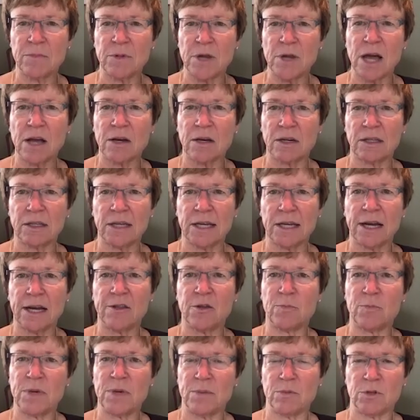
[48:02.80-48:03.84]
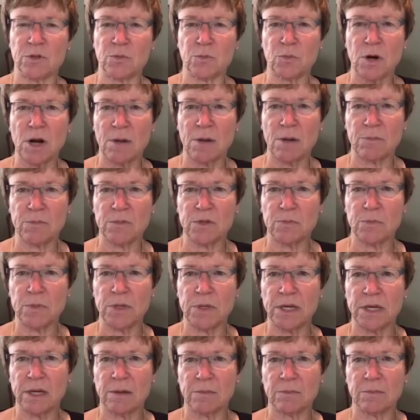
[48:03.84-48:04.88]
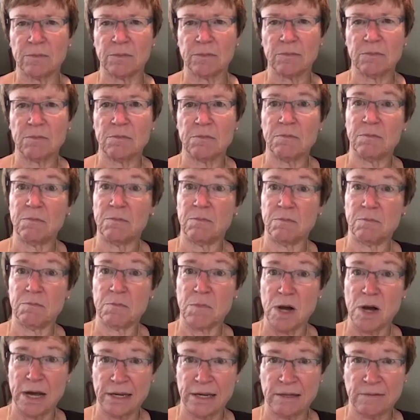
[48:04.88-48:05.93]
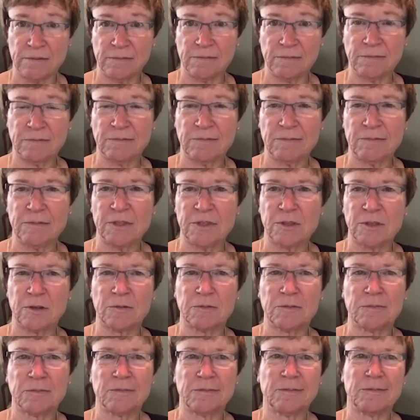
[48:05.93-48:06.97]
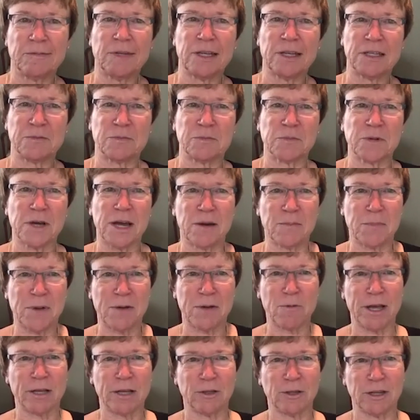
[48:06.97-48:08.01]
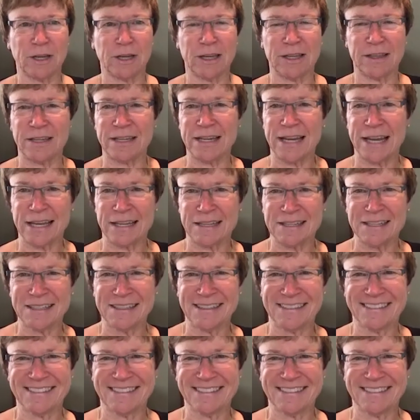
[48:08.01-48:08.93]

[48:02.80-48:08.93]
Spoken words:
not going to let other people's problems become mine. So that's kind of my way of looking at the dance.